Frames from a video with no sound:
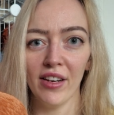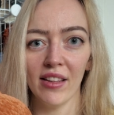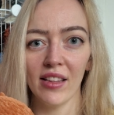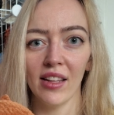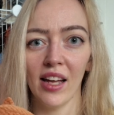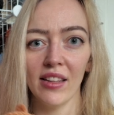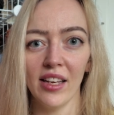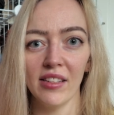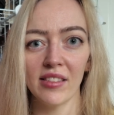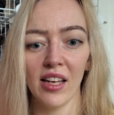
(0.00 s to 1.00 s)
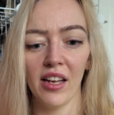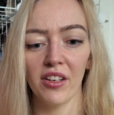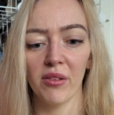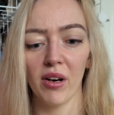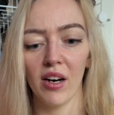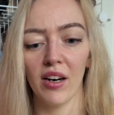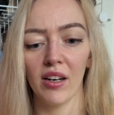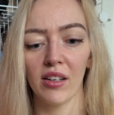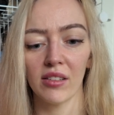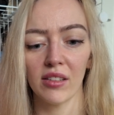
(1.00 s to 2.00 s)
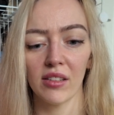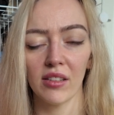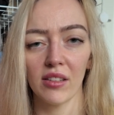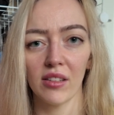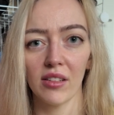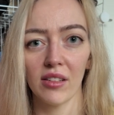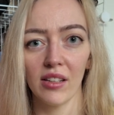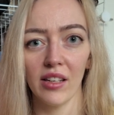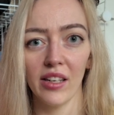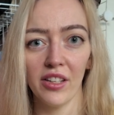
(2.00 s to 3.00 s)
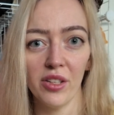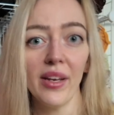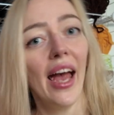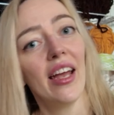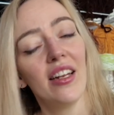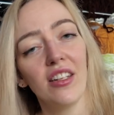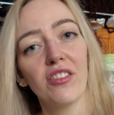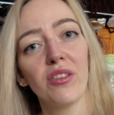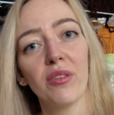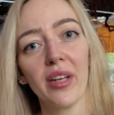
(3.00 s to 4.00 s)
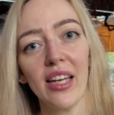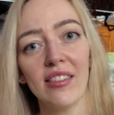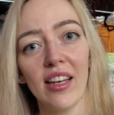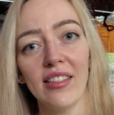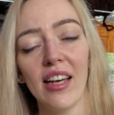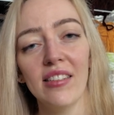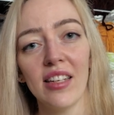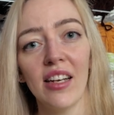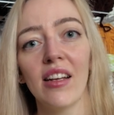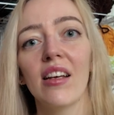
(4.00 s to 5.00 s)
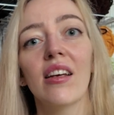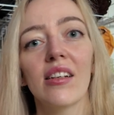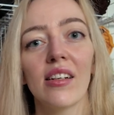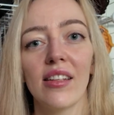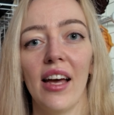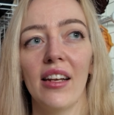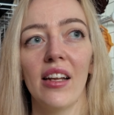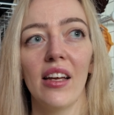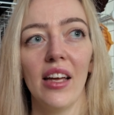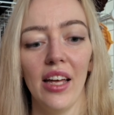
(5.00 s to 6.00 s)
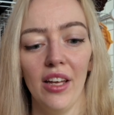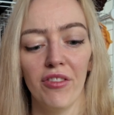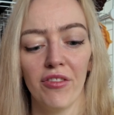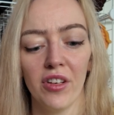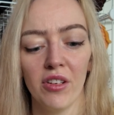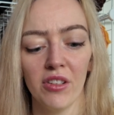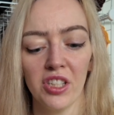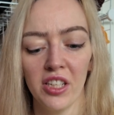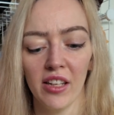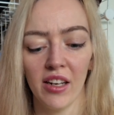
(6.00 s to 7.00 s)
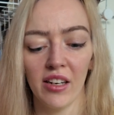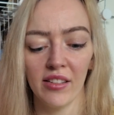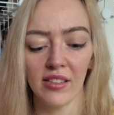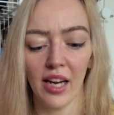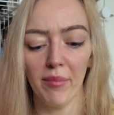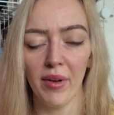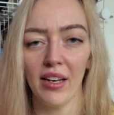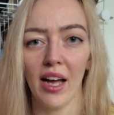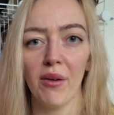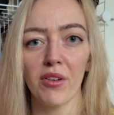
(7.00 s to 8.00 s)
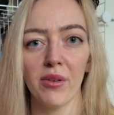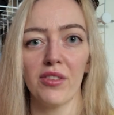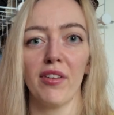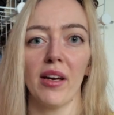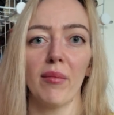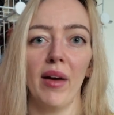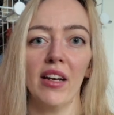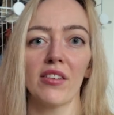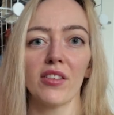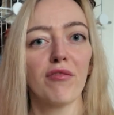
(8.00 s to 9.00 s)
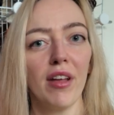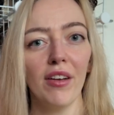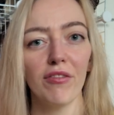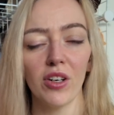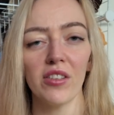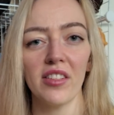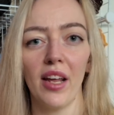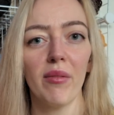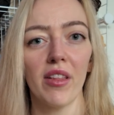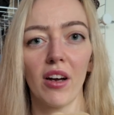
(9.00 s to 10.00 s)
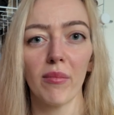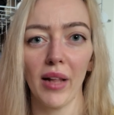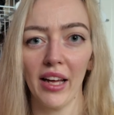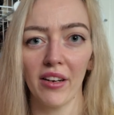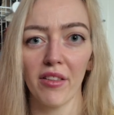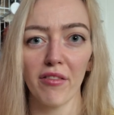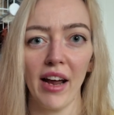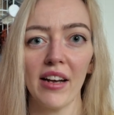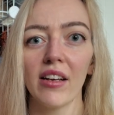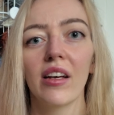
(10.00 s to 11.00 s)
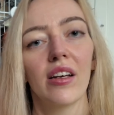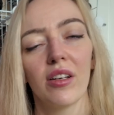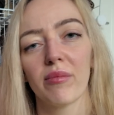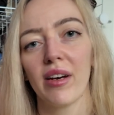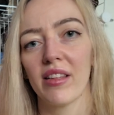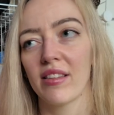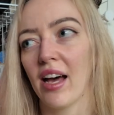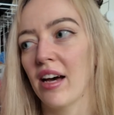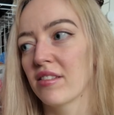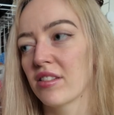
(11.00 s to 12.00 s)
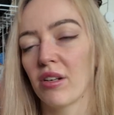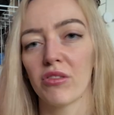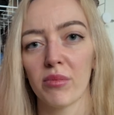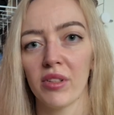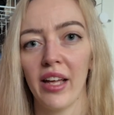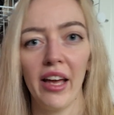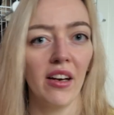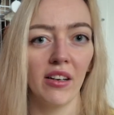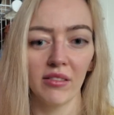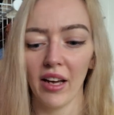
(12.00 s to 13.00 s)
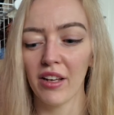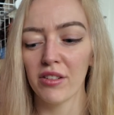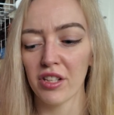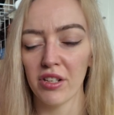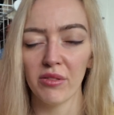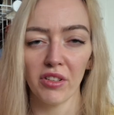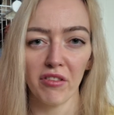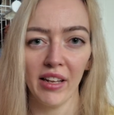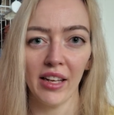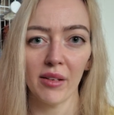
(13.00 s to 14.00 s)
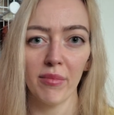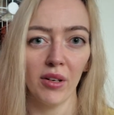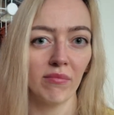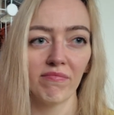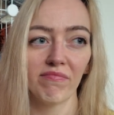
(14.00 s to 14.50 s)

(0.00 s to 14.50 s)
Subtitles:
anything like this and you are in the UK, you need to do UKCA testing, then if your chenille yarn is snapping, I would always recommend reinforcing it with a compliant thread, whether that's, you know, double knit. I usually use acrylic, but